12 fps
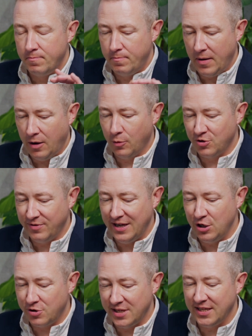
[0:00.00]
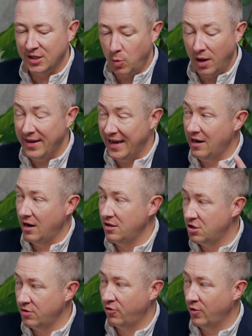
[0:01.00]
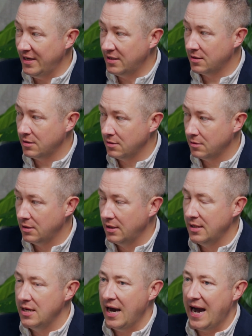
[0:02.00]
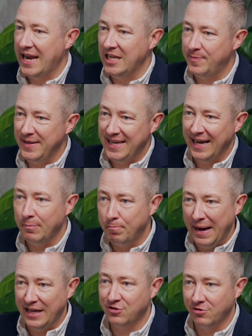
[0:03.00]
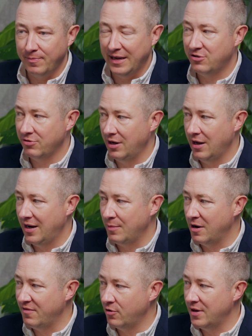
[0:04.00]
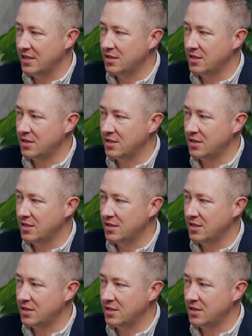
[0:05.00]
But what's really interesting is, one, that it learns your voice, and it's been getting better at learning my voice.